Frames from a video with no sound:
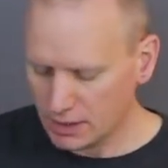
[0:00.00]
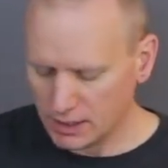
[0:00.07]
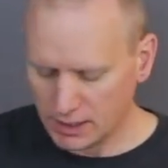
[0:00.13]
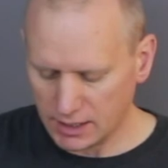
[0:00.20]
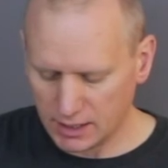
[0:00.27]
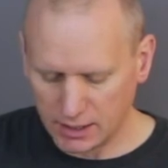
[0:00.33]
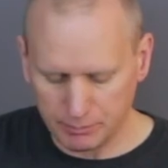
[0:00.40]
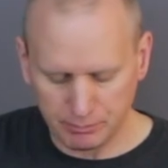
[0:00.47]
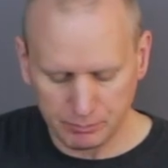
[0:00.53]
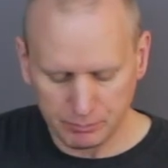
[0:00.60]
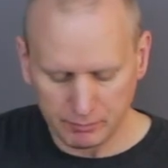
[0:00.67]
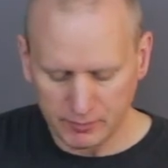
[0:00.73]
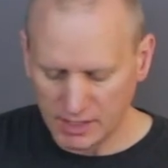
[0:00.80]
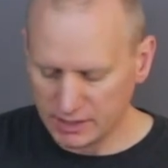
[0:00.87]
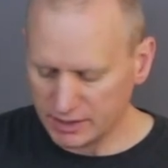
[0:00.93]
And
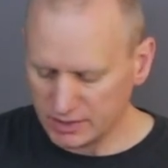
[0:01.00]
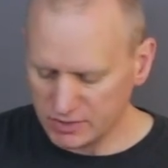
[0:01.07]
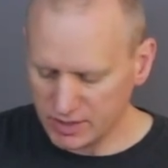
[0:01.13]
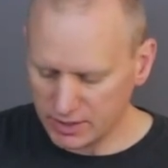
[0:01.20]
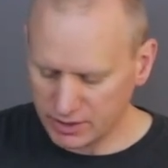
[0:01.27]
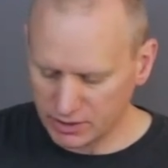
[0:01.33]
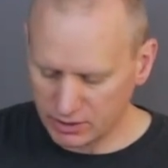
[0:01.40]
then take